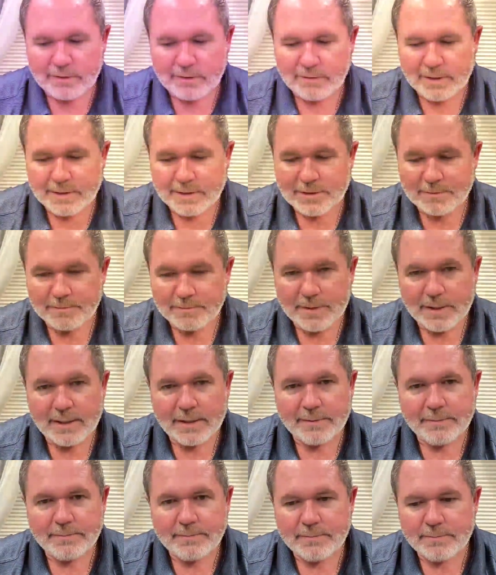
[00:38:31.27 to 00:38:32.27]
digress.
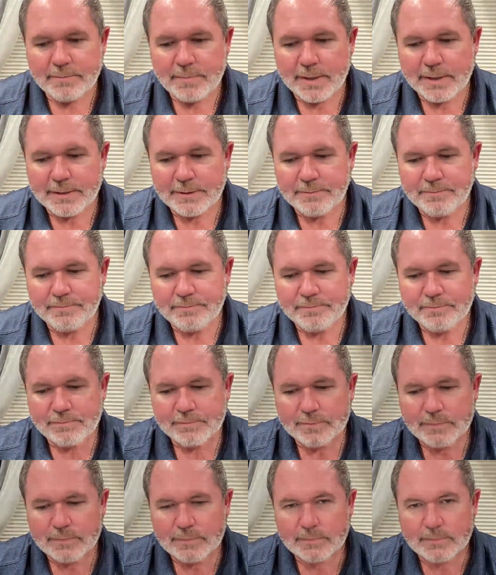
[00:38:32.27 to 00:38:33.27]
But
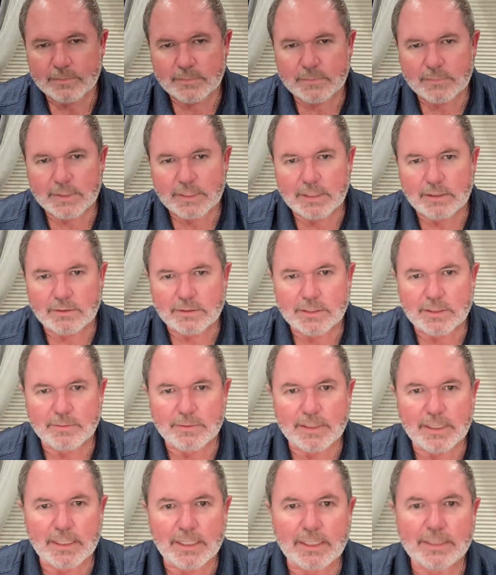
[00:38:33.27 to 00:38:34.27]
kill
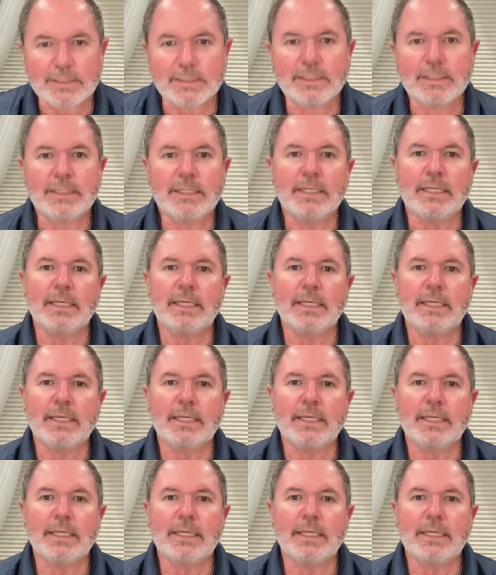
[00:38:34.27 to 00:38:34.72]
someone not like.